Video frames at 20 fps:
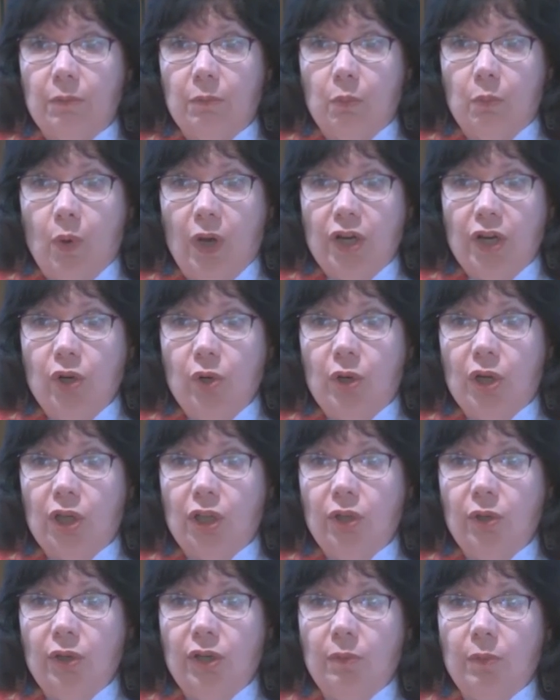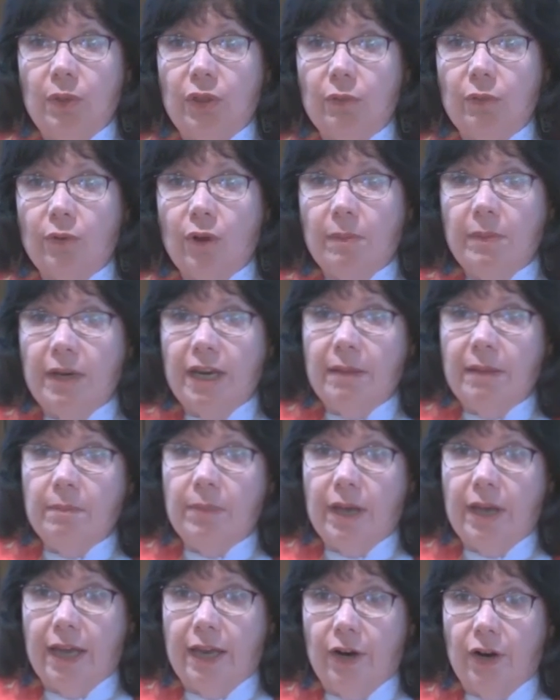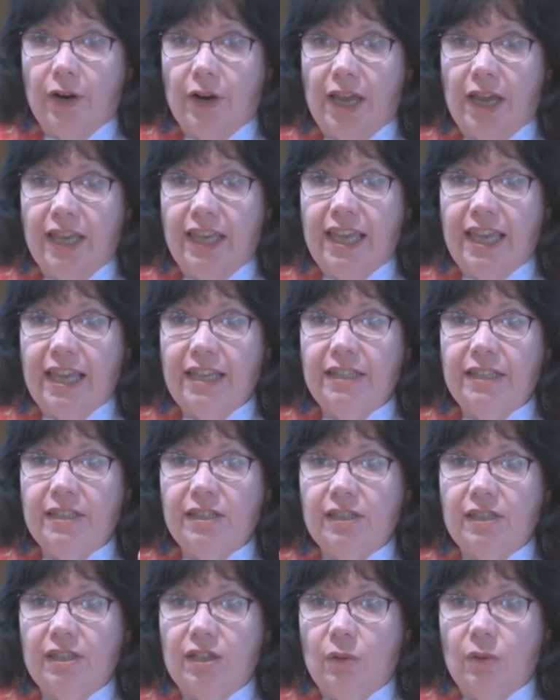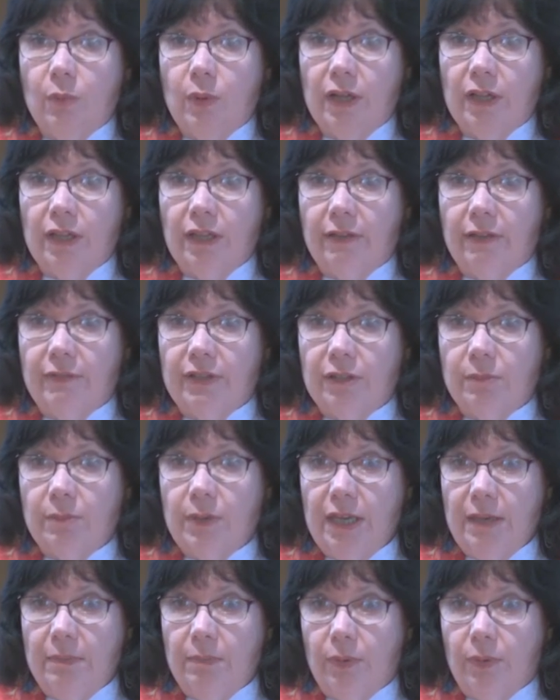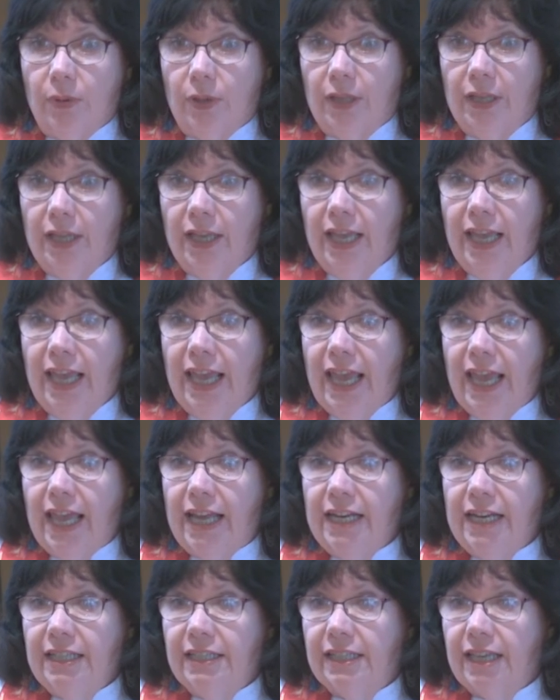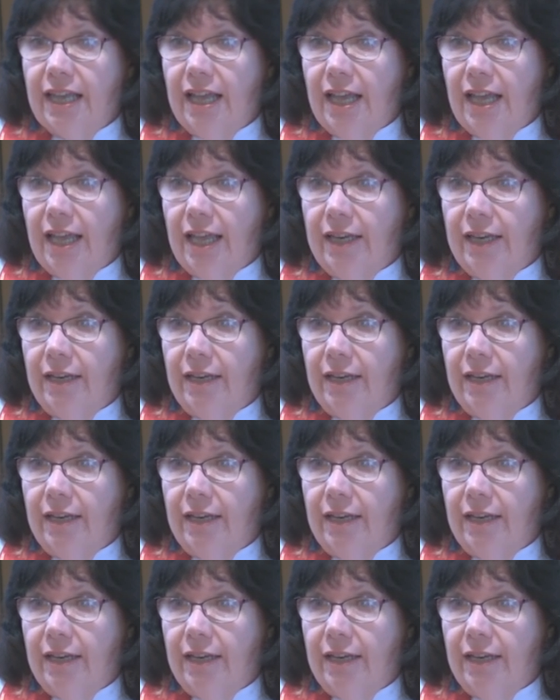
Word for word: one who colluded with the Roman Empire against the will of his people and his God.